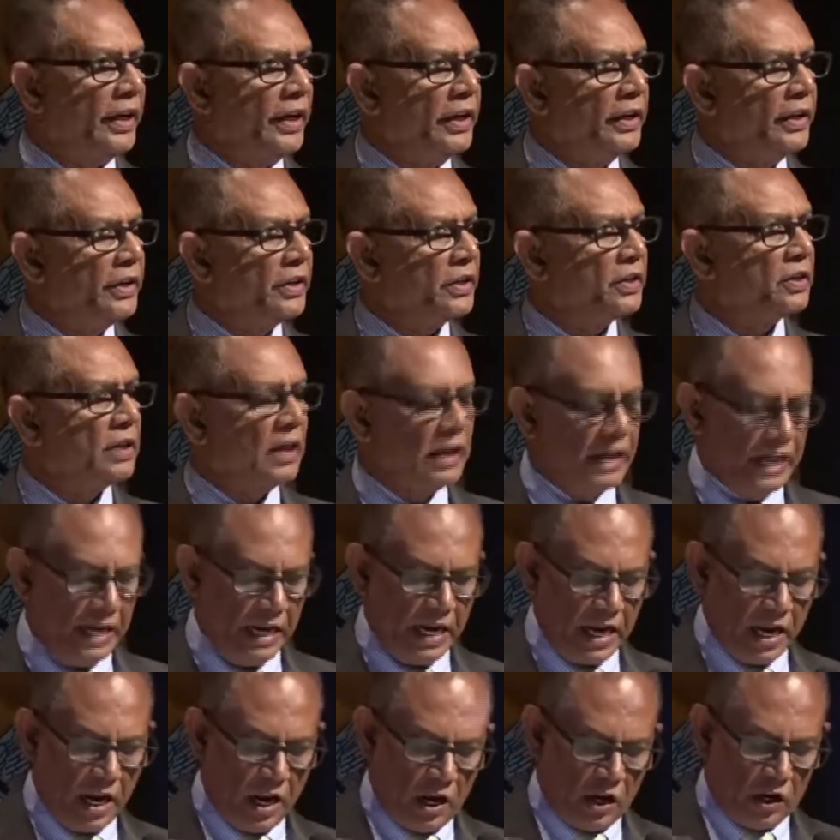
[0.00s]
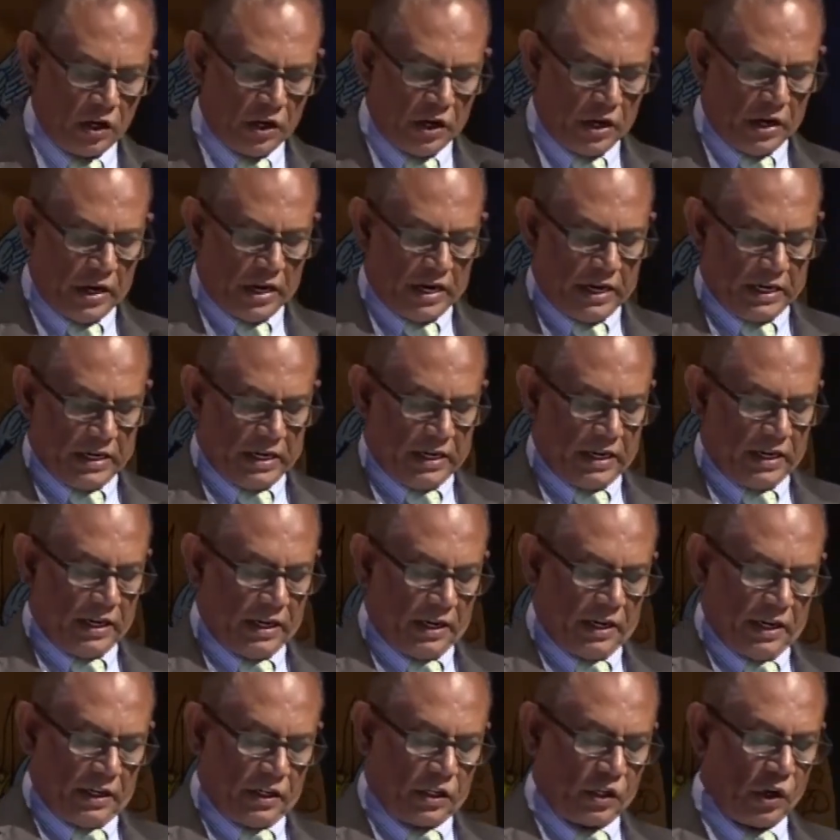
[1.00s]
years,
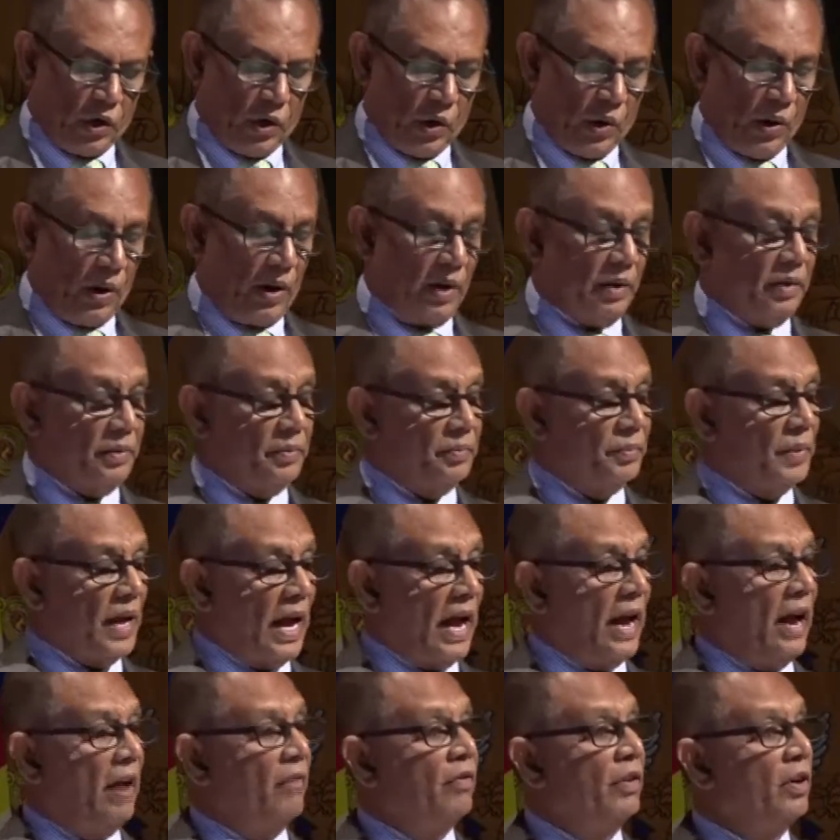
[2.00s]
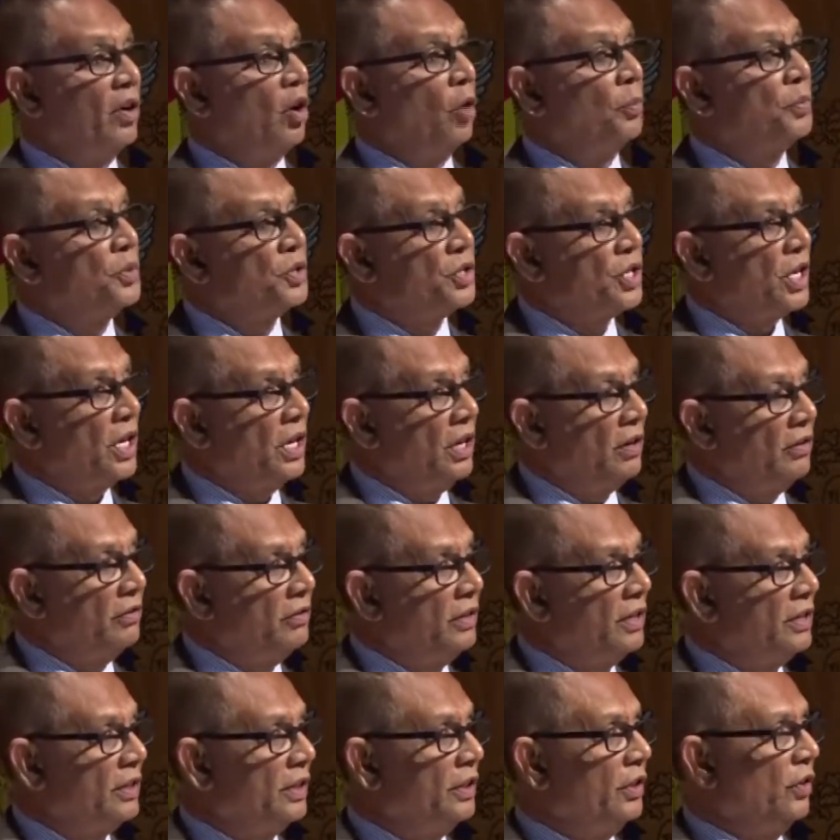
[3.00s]
so I have
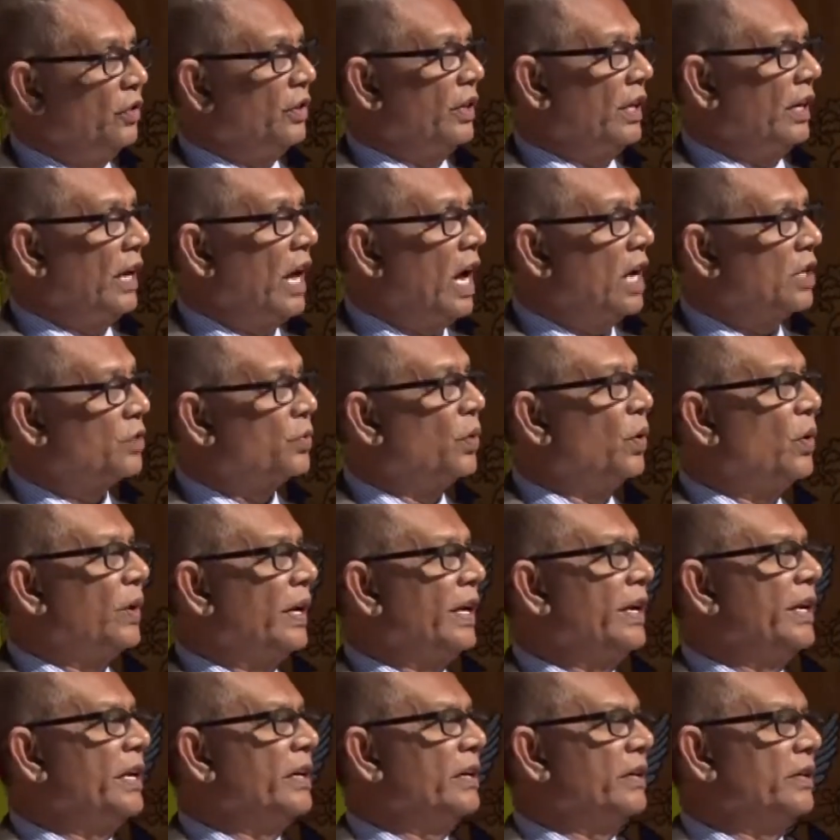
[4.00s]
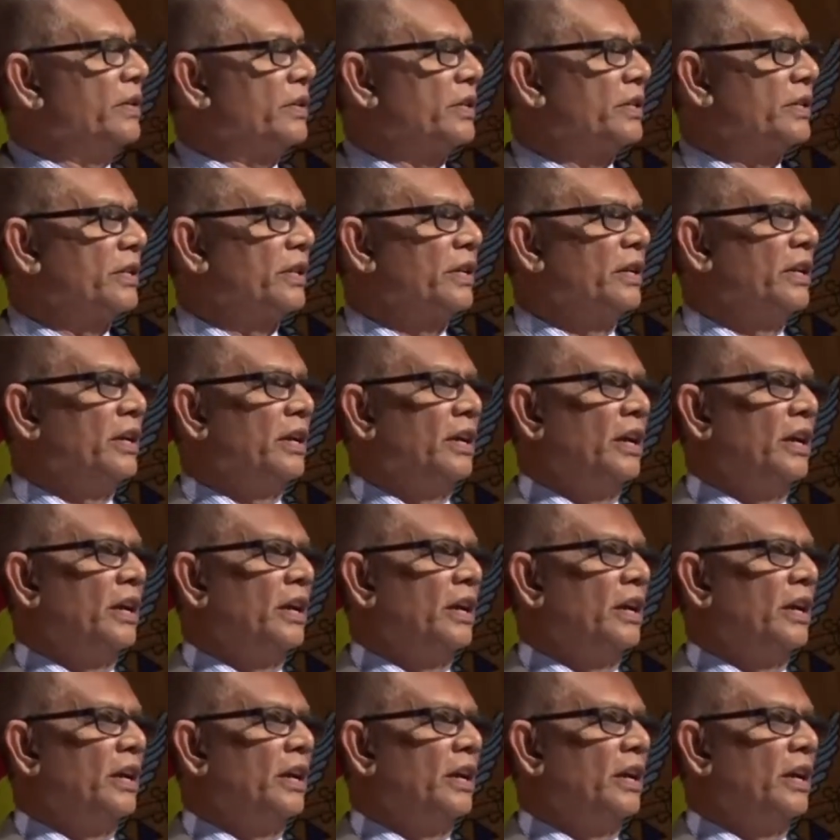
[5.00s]
observed during the last 40 years